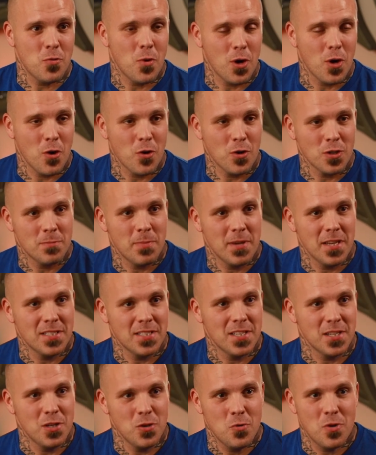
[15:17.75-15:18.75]
our current space
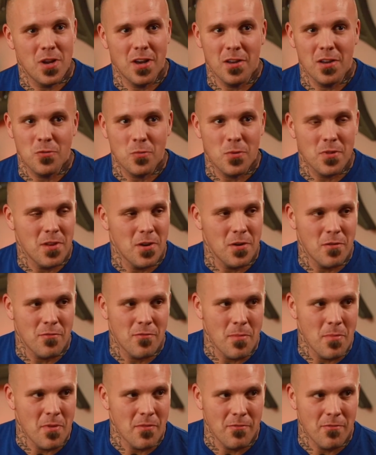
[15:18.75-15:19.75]
and you guys were there
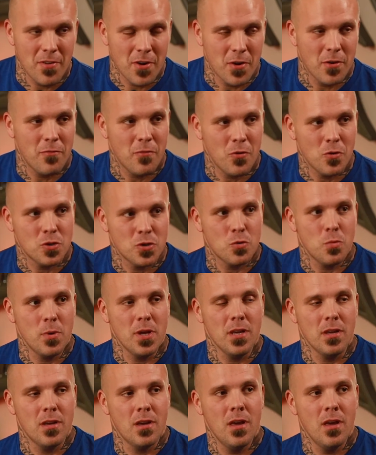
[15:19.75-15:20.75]
from the very first
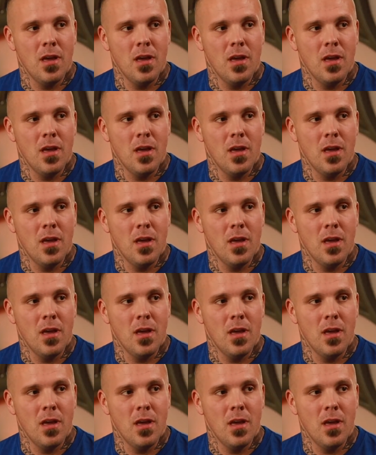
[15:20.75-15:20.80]
week.